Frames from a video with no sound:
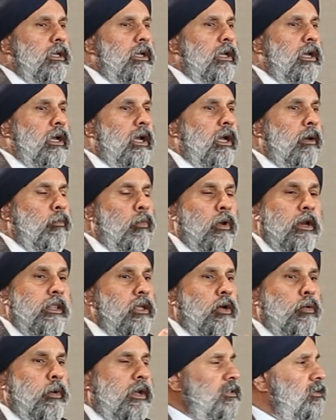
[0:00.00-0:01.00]
one of
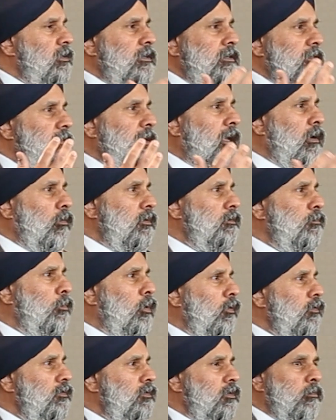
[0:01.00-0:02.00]
the questions that was
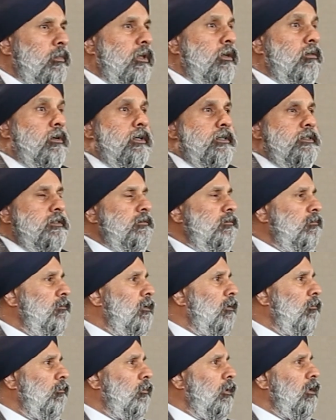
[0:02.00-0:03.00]
posed to me was,
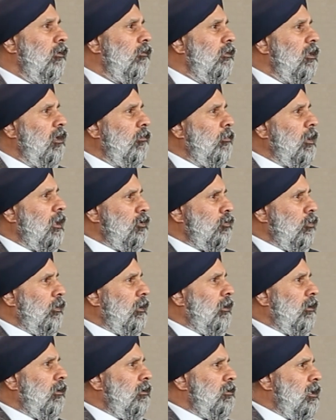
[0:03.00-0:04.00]
well, what do you think about
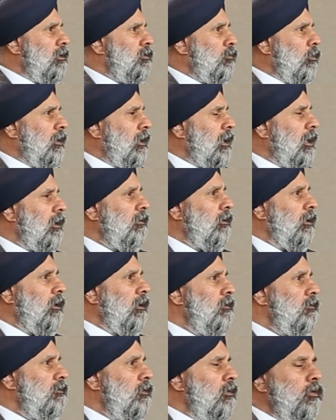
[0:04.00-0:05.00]
joining a Jesuit Catholic
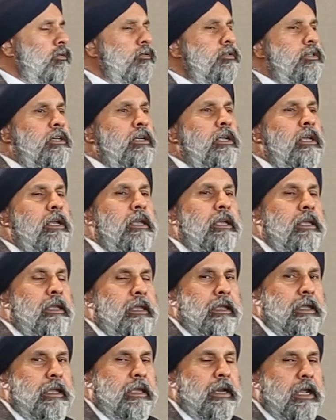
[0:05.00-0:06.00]
institution?
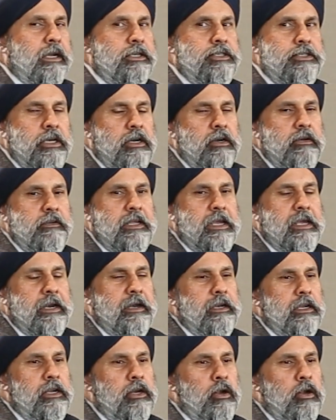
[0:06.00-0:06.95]
And I shared that,